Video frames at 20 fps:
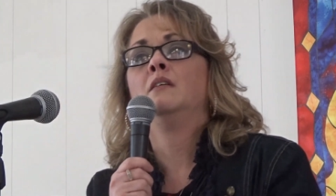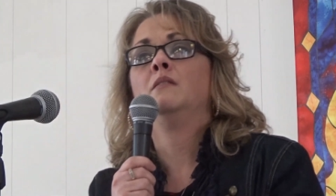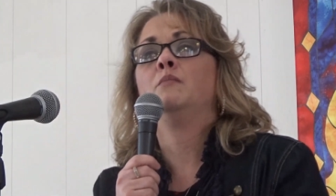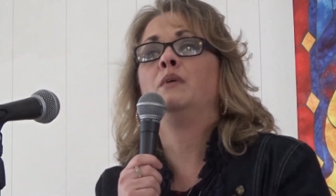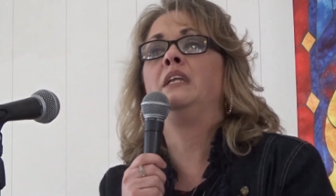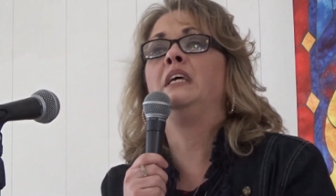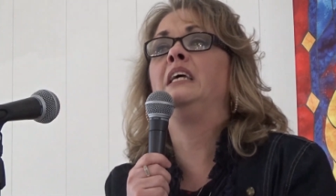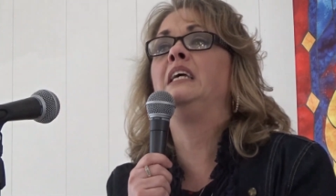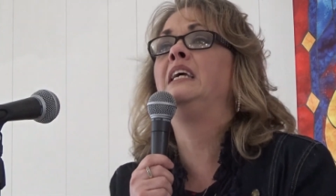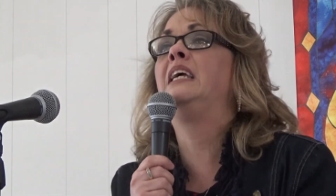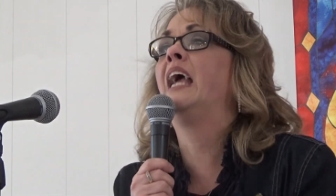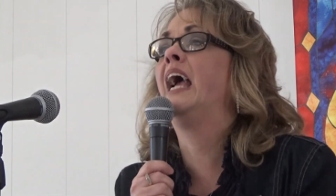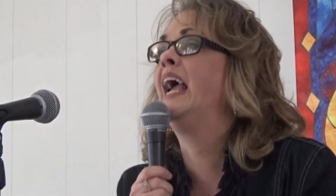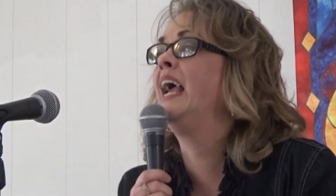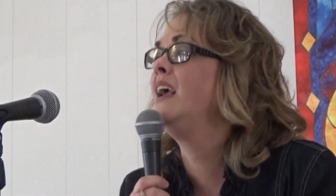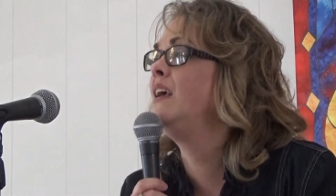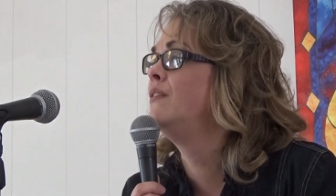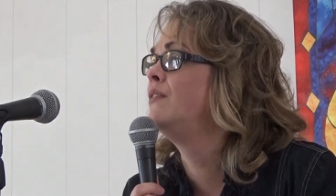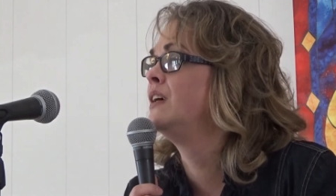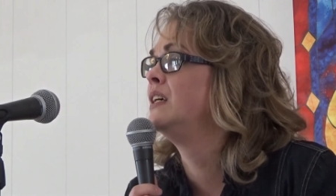but he
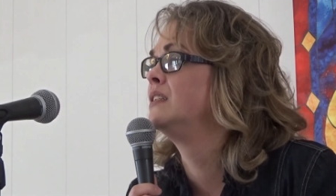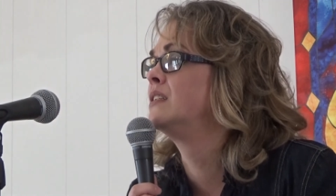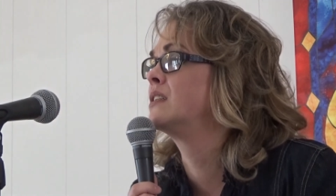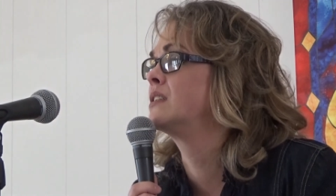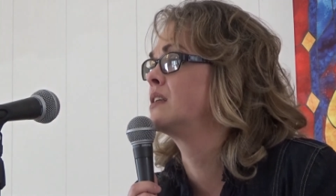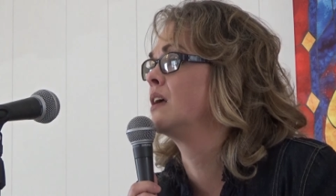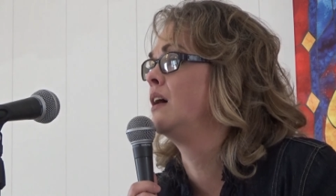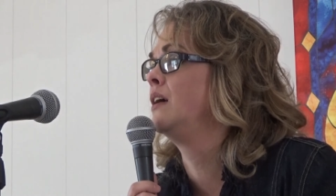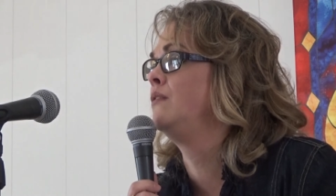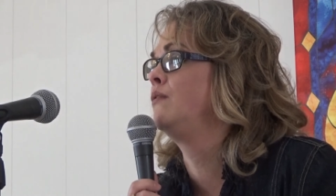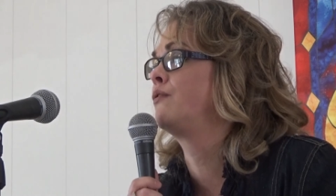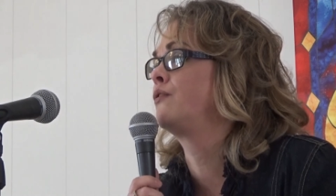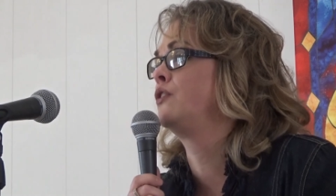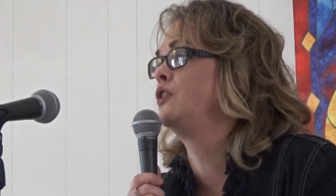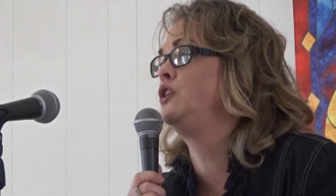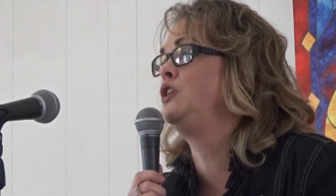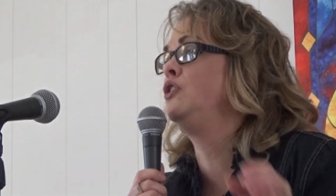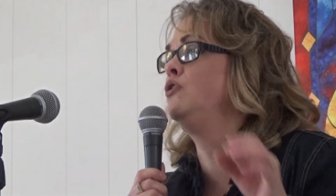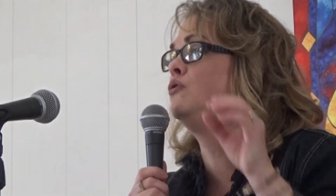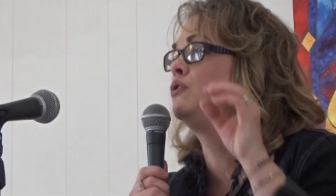gave his son for
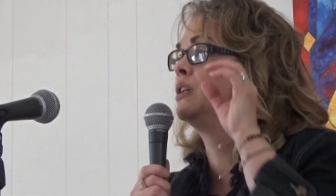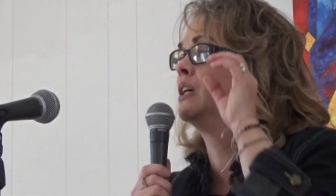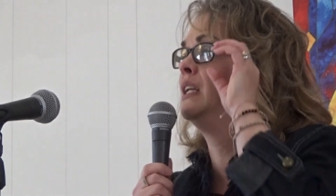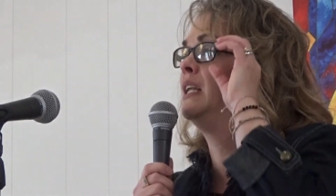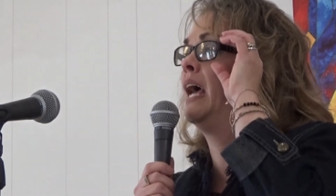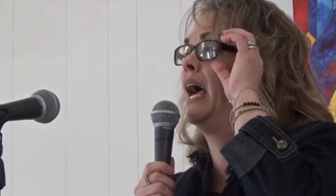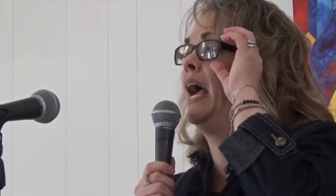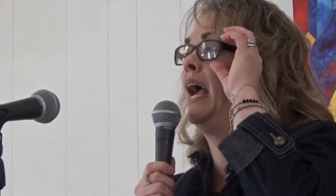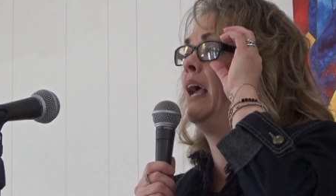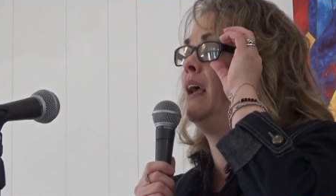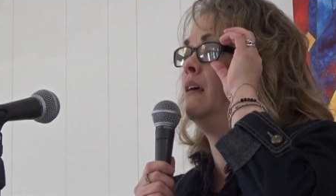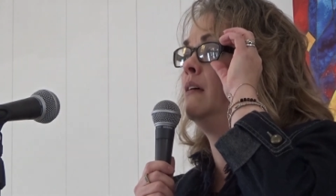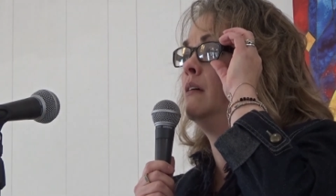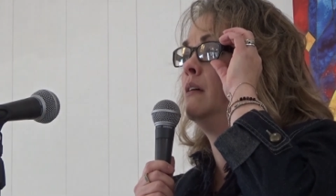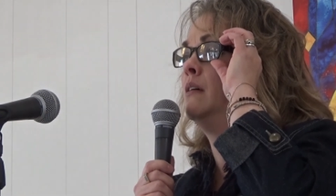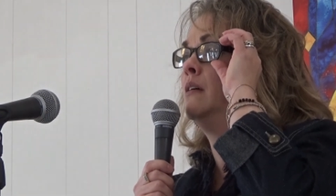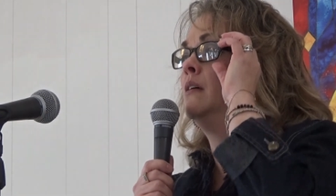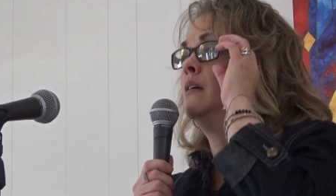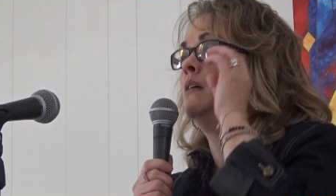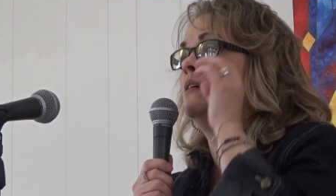you today
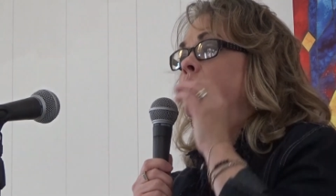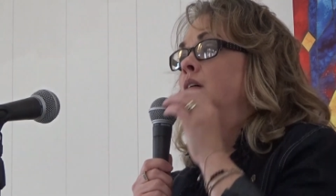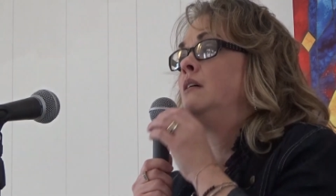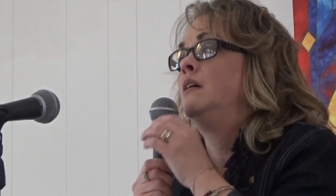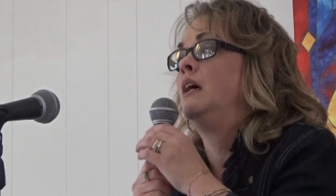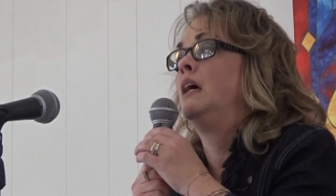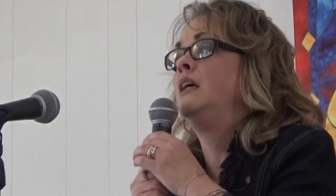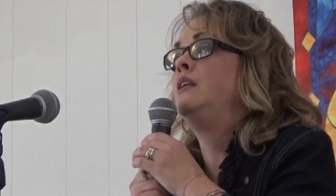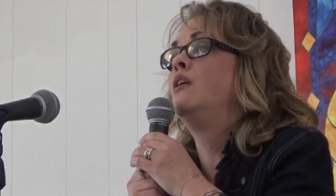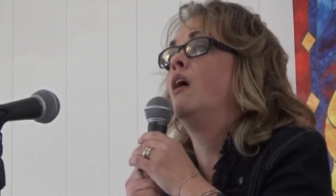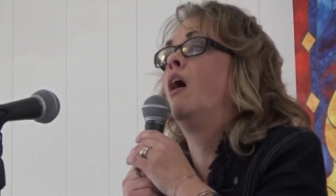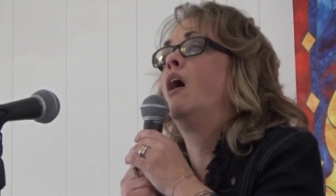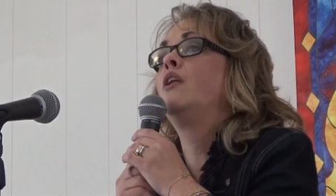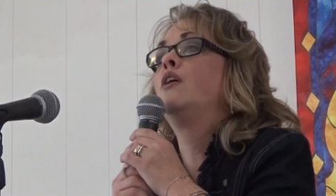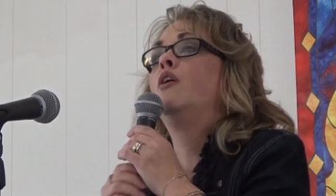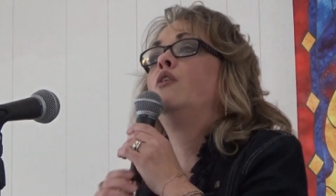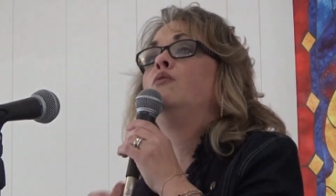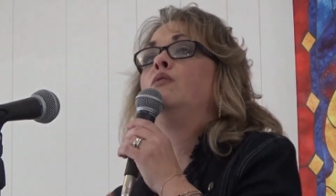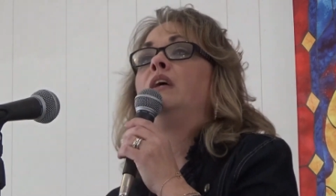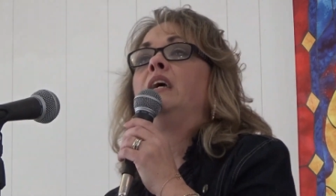and not
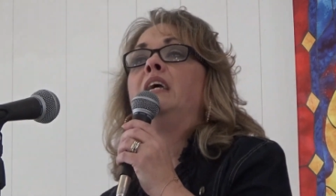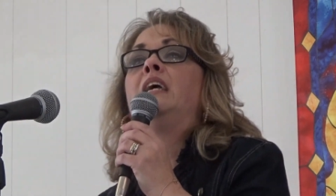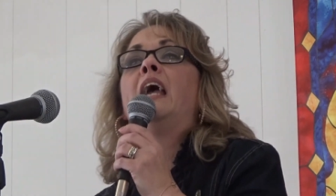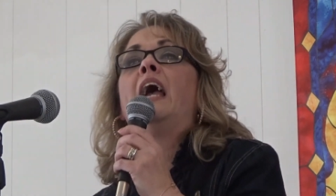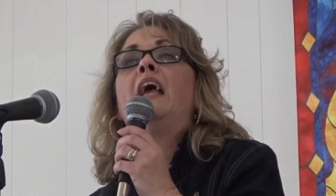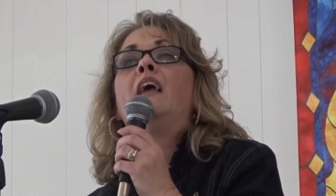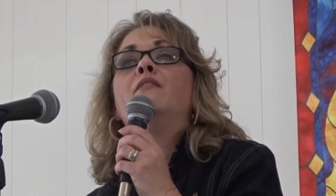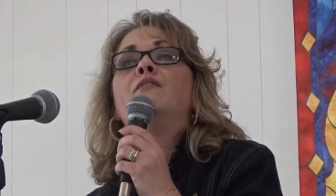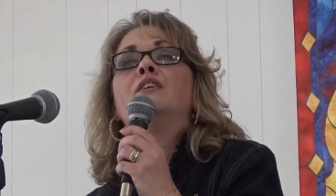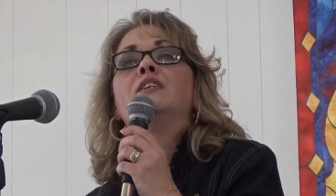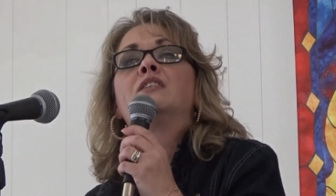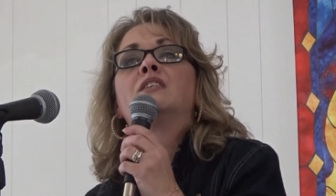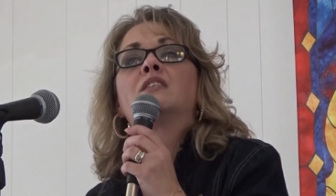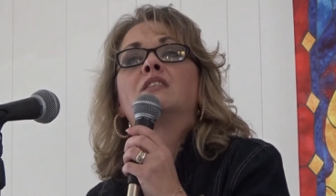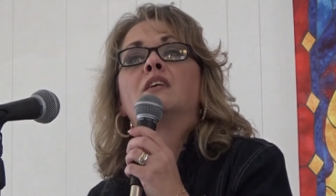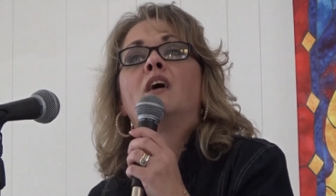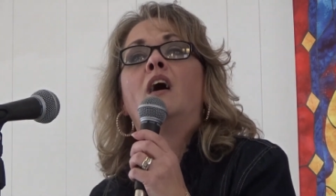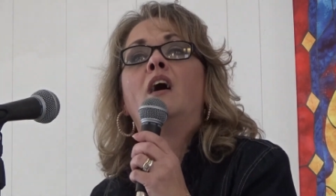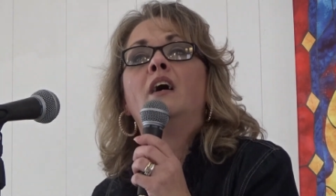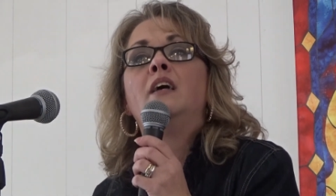only gave his
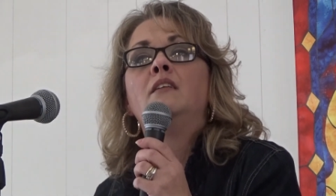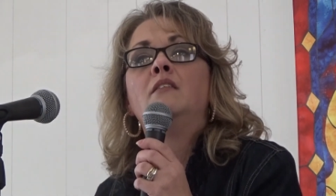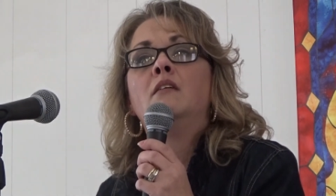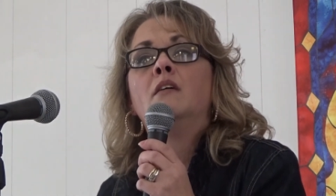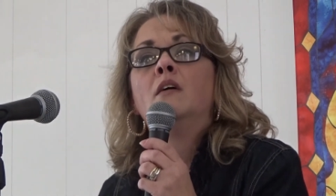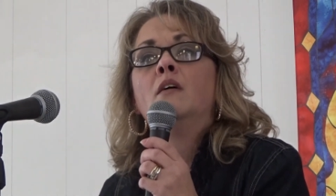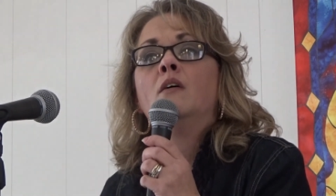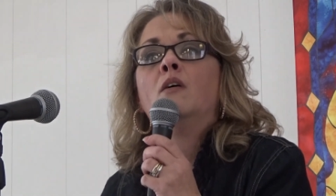son